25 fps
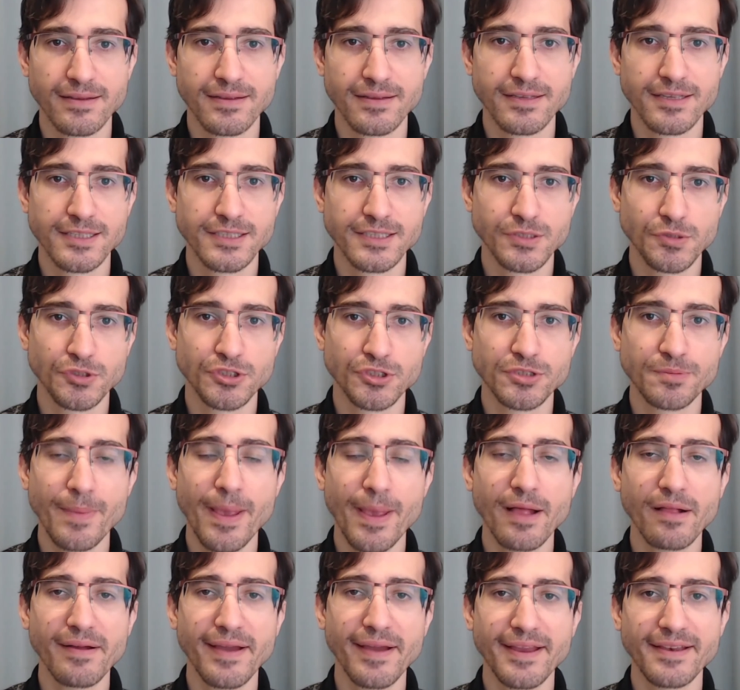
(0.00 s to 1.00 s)
So
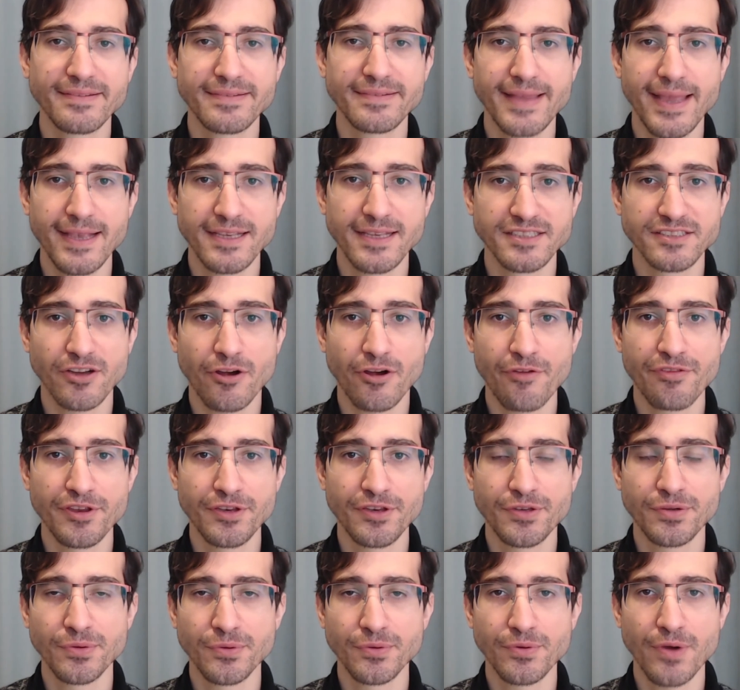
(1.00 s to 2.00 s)
smell and taste are the
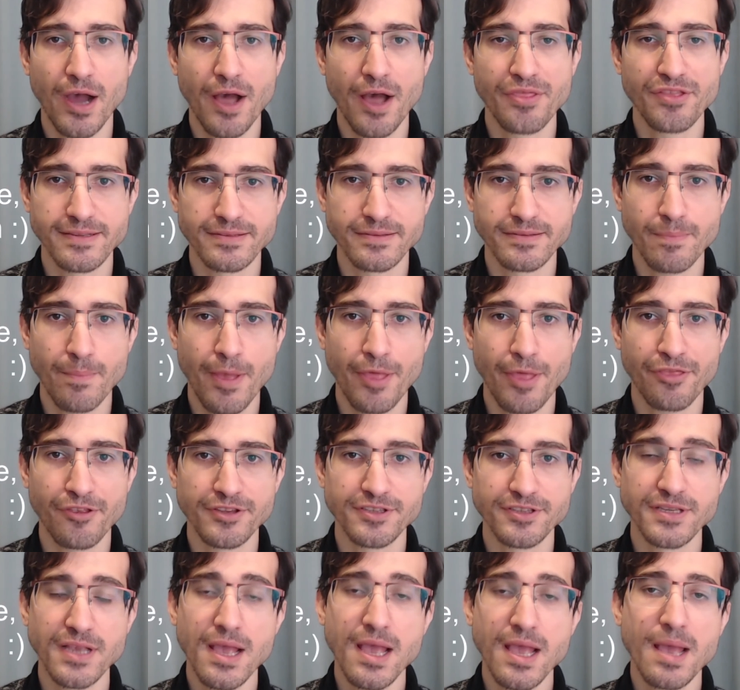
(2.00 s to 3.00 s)
2 other
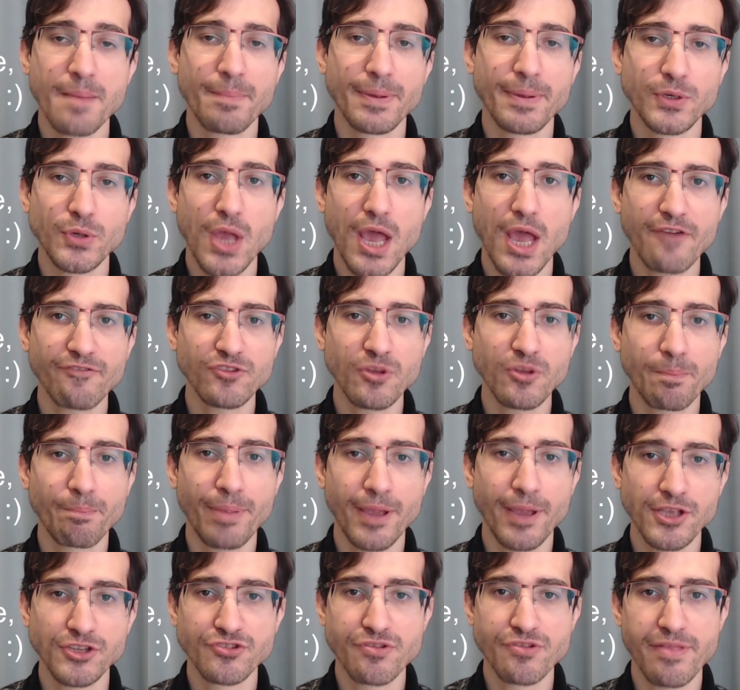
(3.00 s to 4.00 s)
methods, but you have to
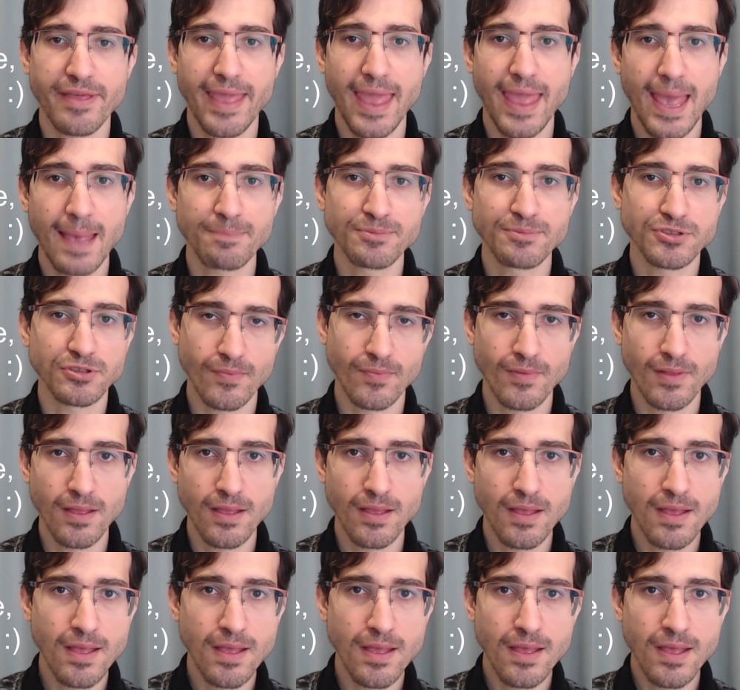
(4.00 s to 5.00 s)
pinch the capsule.
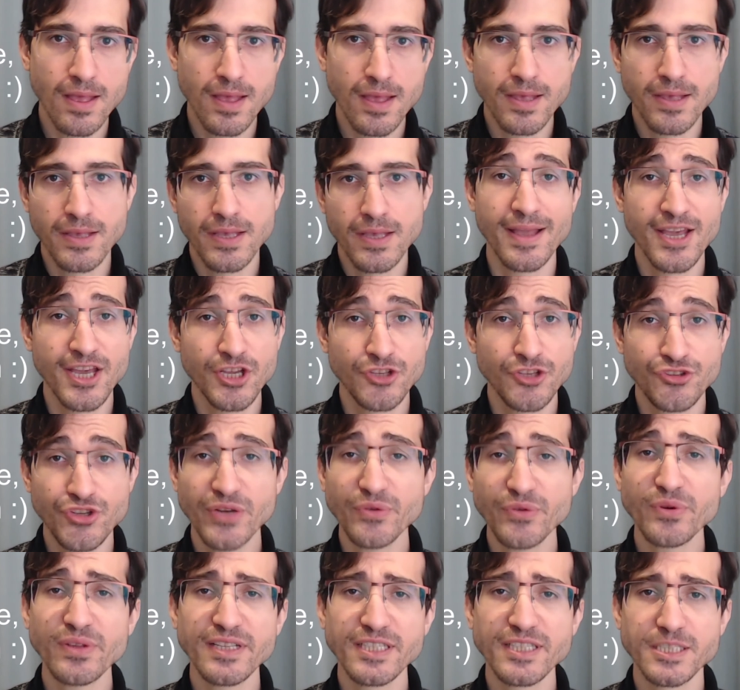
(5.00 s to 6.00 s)

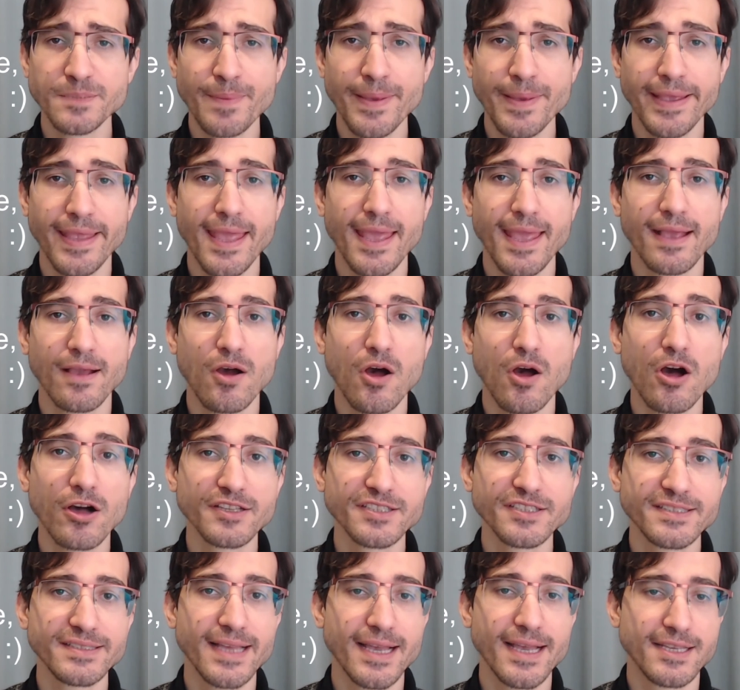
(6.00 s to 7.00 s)
Generally speaking,
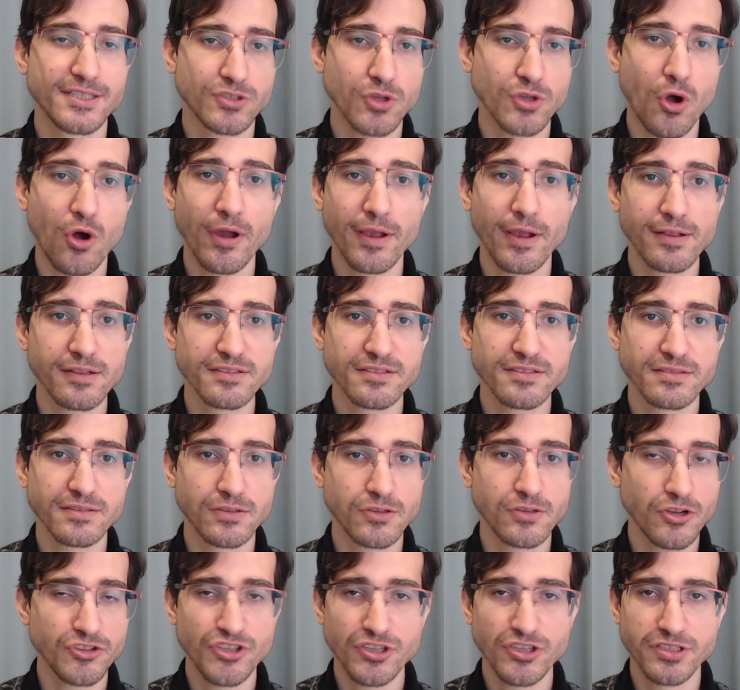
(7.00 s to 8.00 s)
oxidized oils,
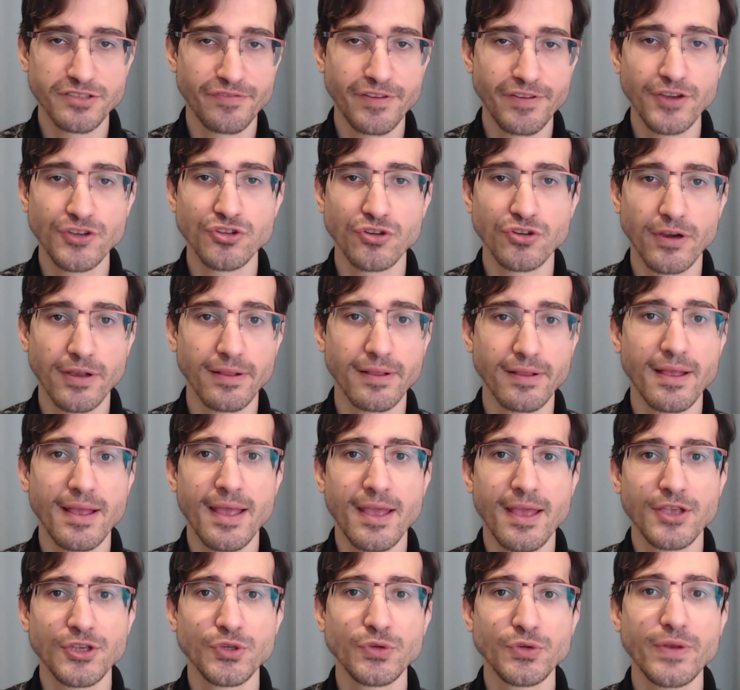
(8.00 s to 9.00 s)
not just fish oil,
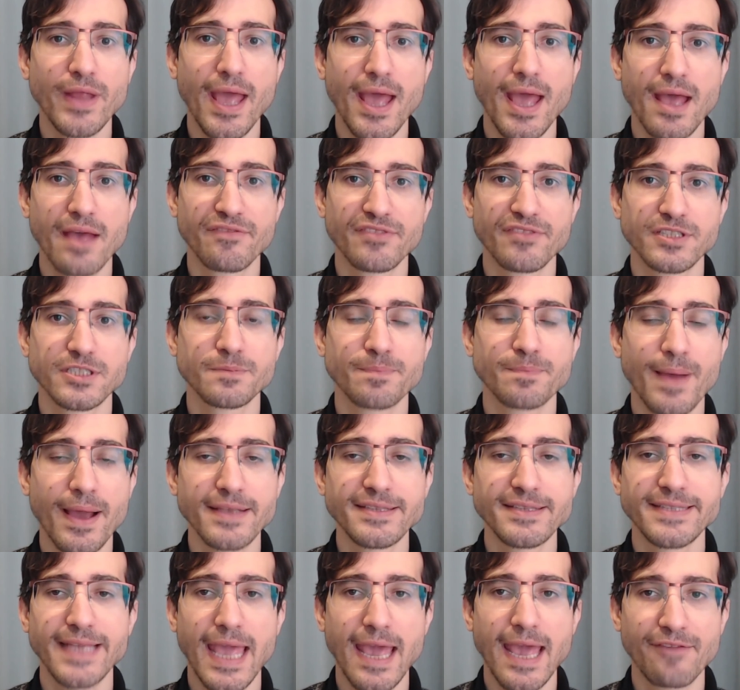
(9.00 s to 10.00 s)
should have a
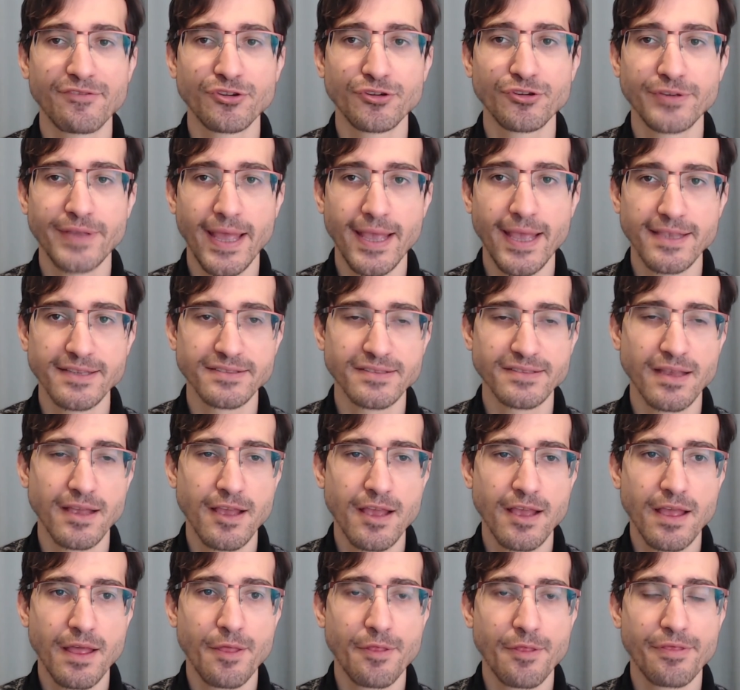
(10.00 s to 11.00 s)
spicy aftertaste
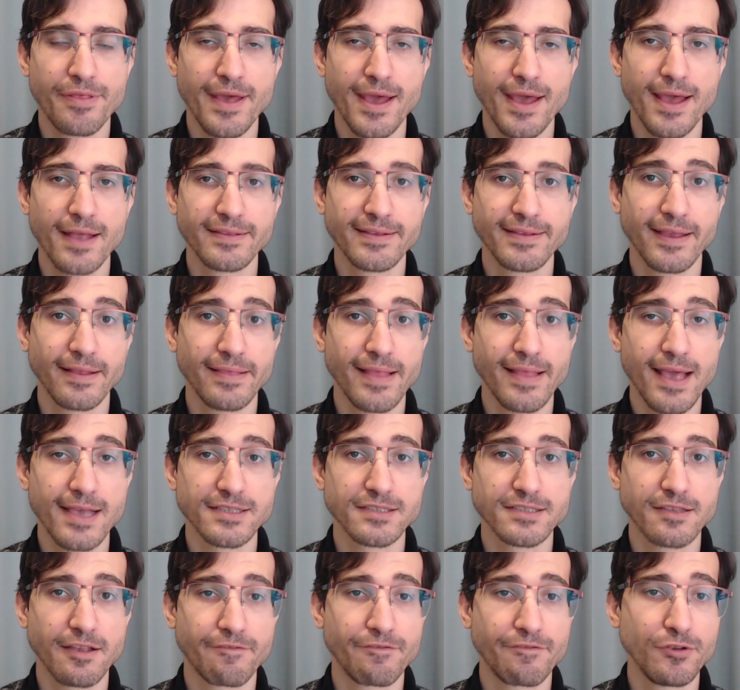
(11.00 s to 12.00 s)
that can
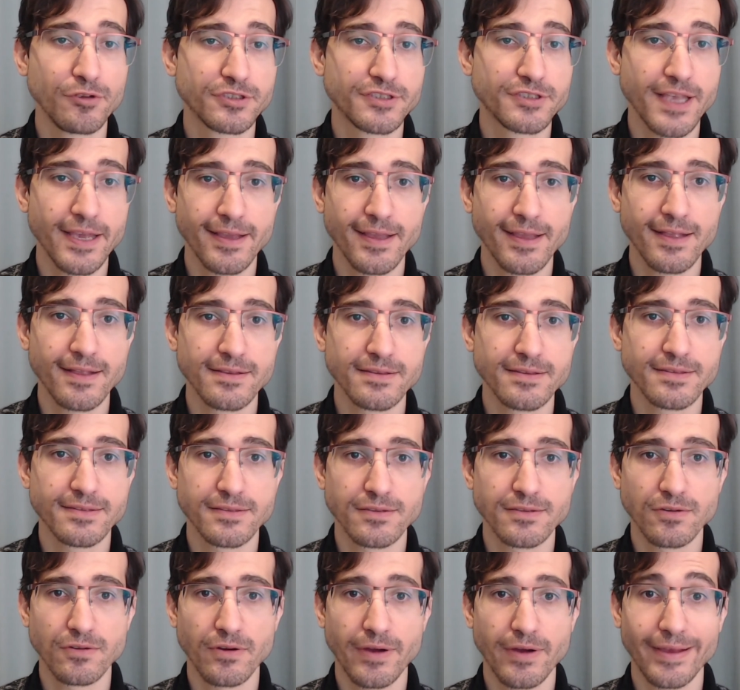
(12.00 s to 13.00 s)
last a few seconds
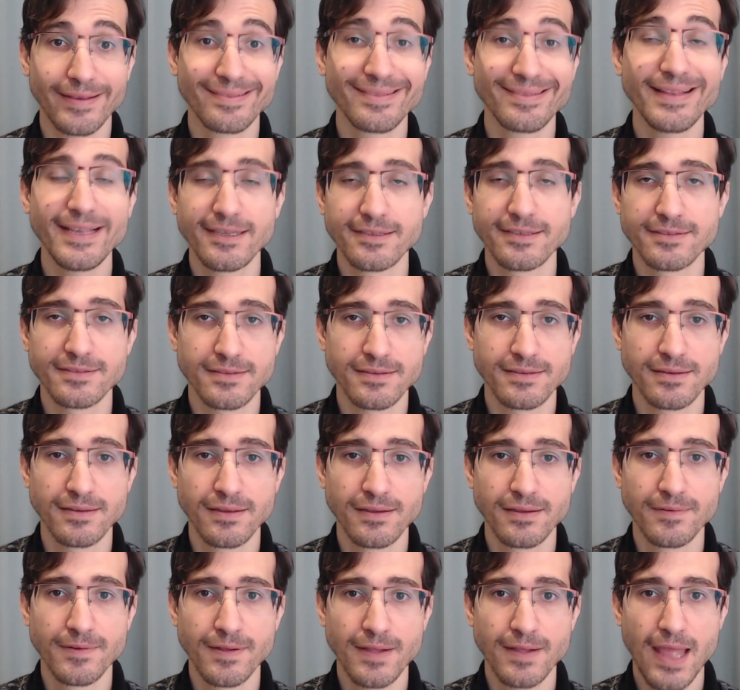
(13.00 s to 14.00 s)
at least
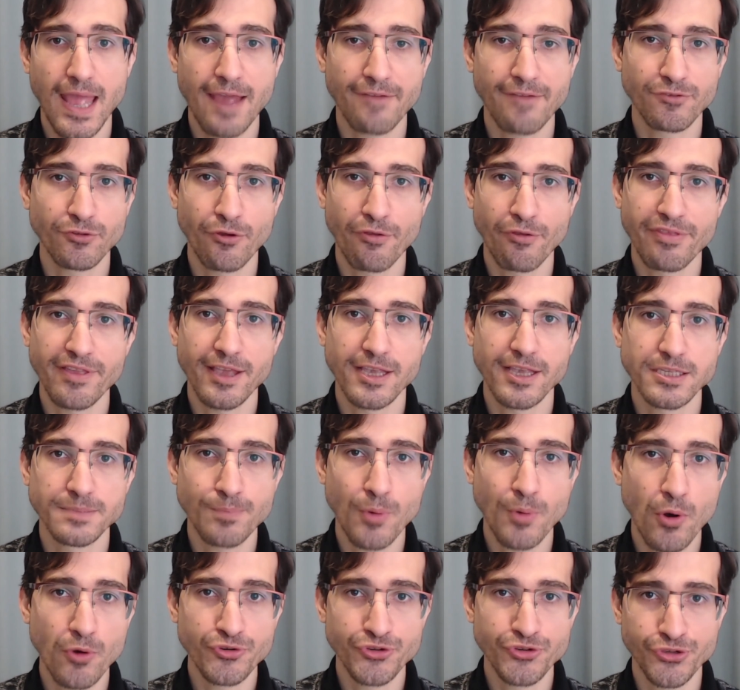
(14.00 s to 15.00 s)
after the
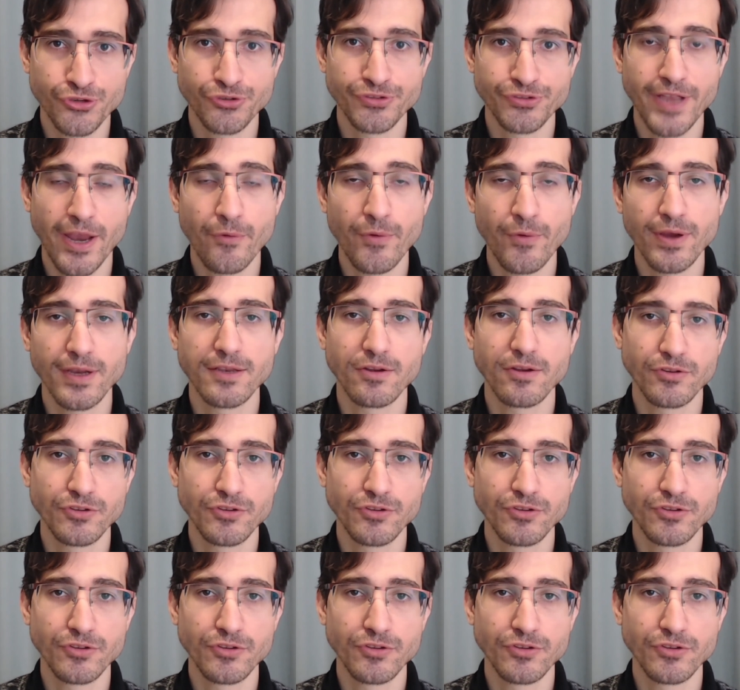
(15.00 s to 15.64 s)
exposure directly on your